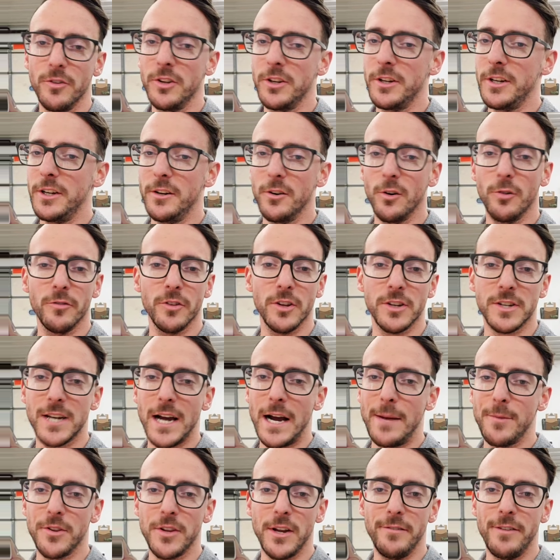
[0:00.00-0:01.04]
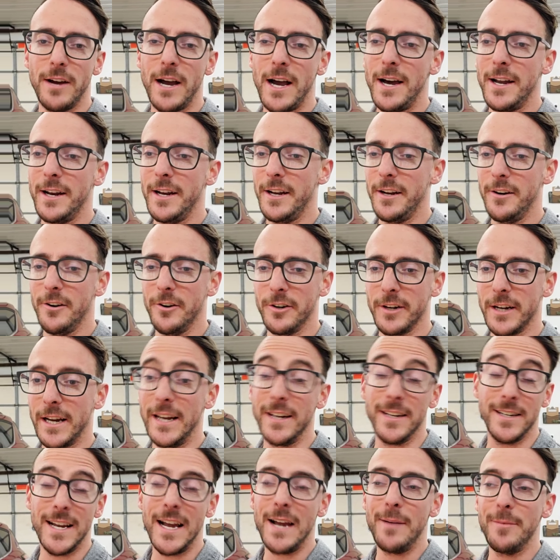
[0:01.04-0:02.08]
the time that they've had it, or
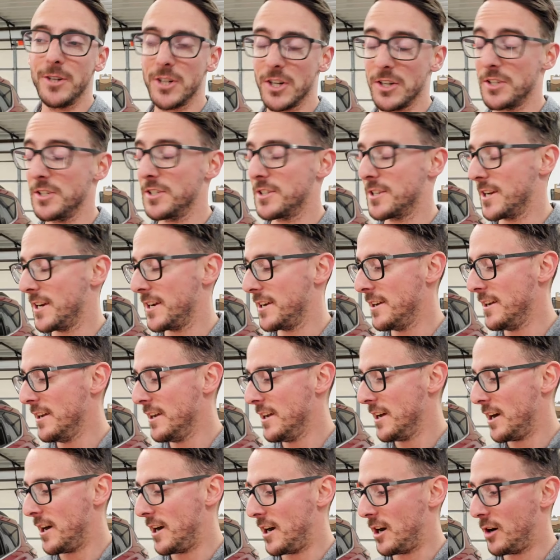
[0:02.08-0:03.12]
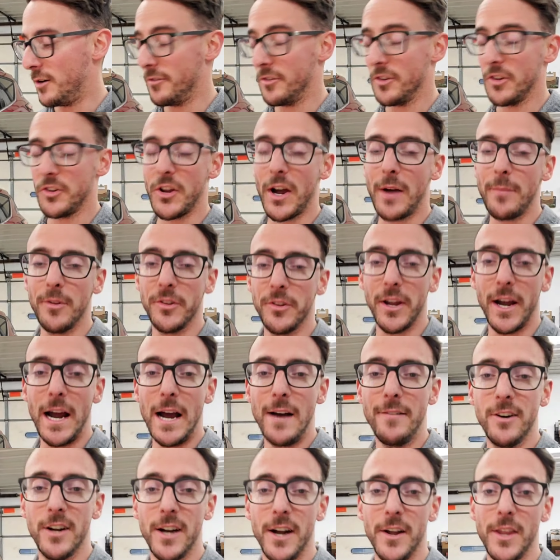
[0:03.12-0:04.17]
get damage I should say, over the time that they
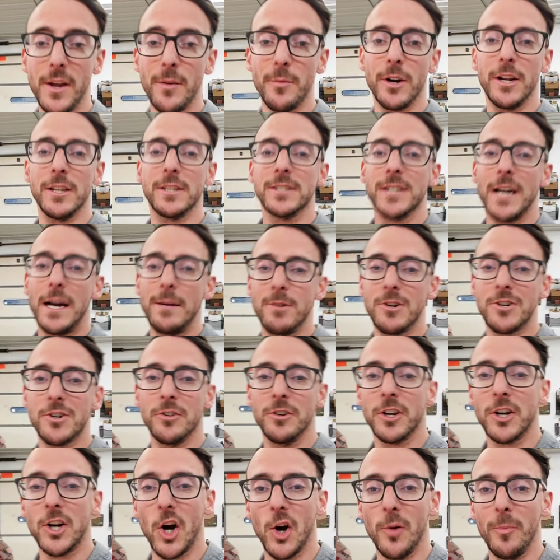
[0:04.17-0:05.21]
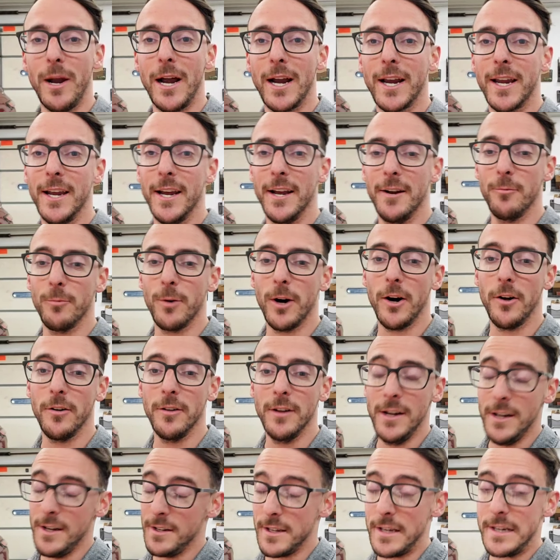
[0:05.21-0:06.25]
have it, and then when it's time to turn the car back in,
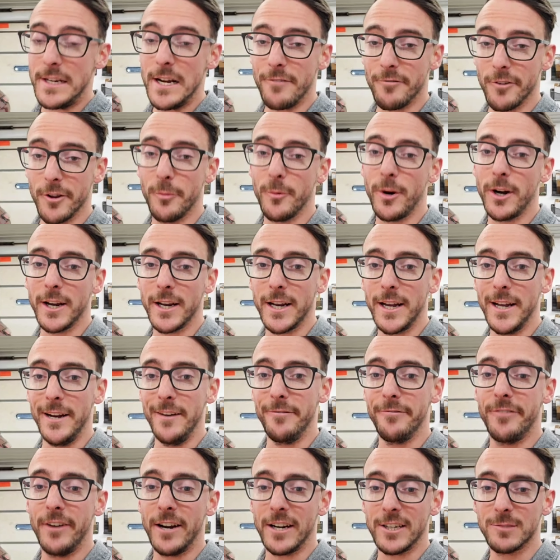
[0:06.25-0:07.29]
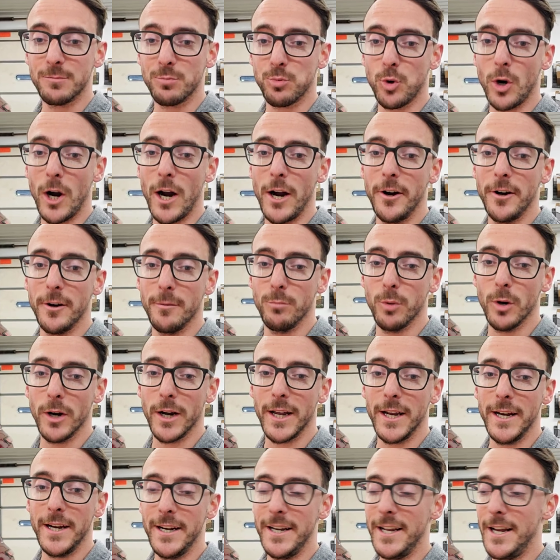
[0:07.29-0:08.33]
well, they definitely want to get it fixed prior to
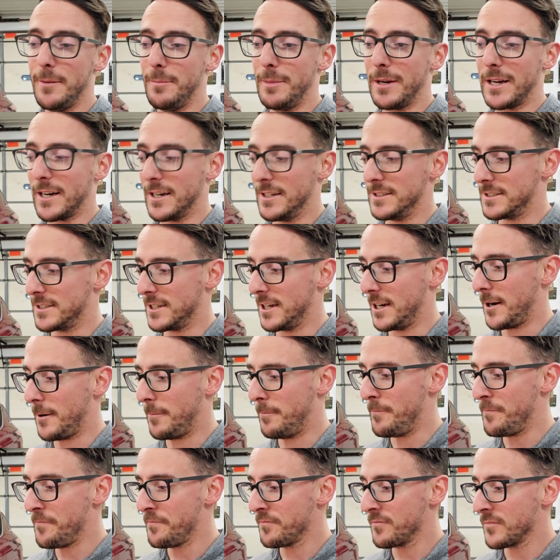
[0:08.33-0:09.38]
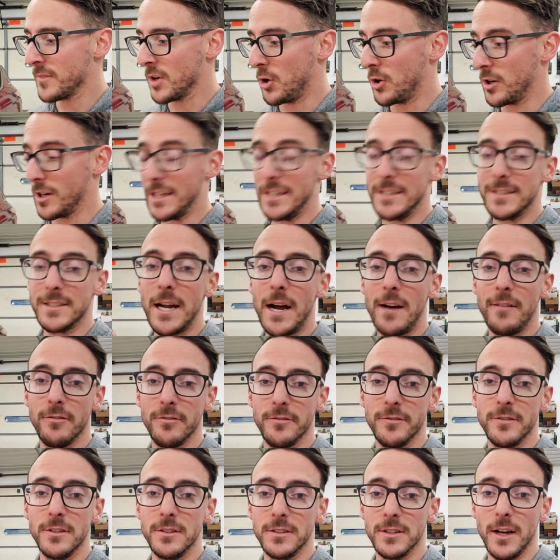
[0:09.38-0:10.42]
bringing it in, because or at least
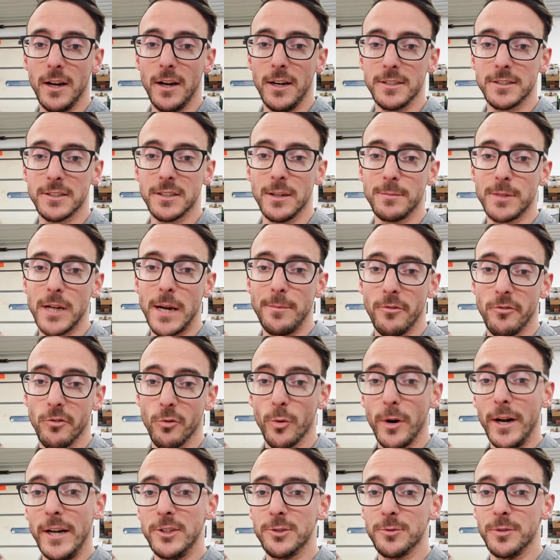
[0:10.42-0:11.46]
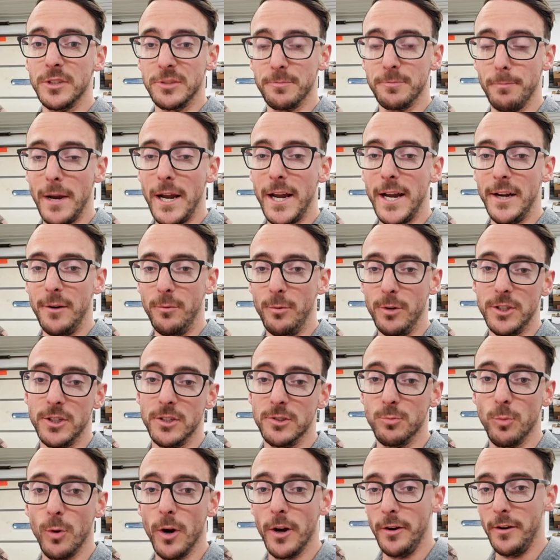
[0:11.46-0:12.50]
have some type of arrangements made, which
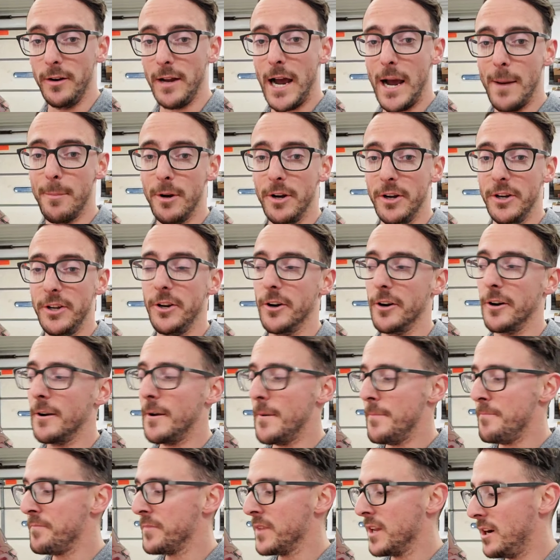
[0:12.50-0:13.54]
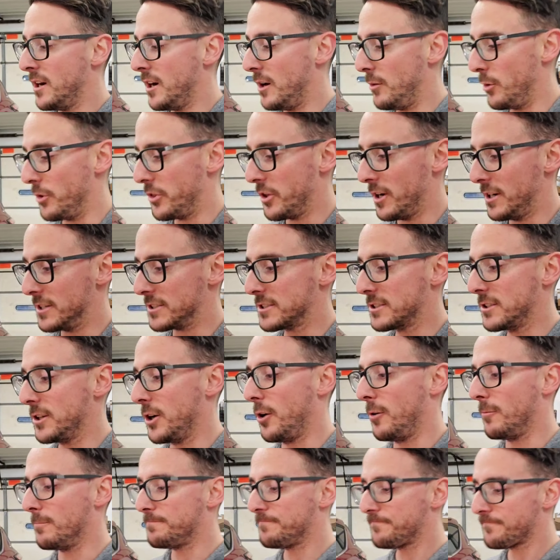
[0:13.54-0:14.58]
is what happened here with us.
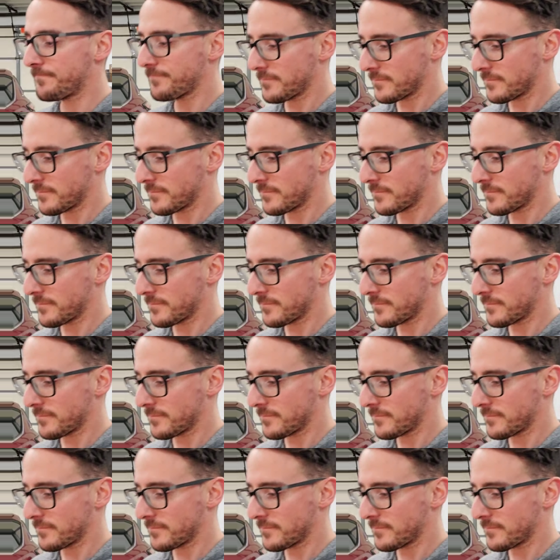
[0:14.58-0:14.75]
So